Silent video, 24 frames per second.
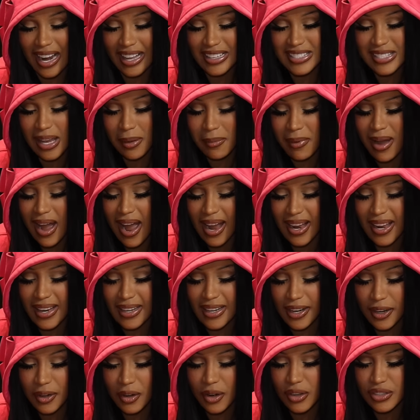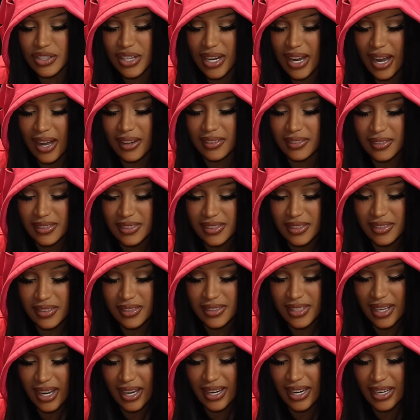I, like somehow you know, she got
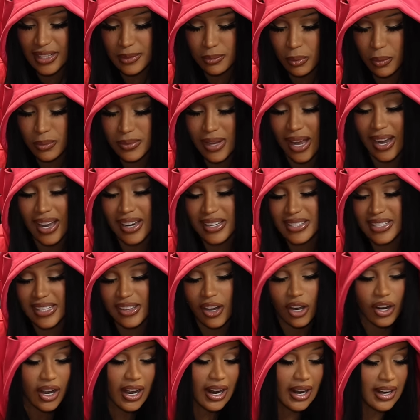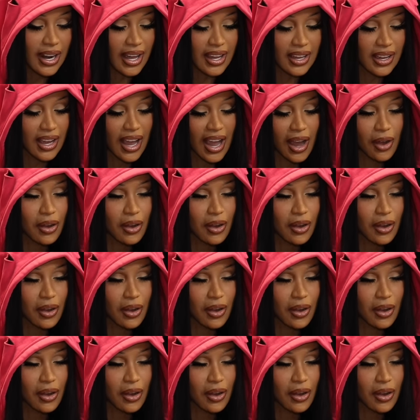she got nice boobs. I gotta see the like.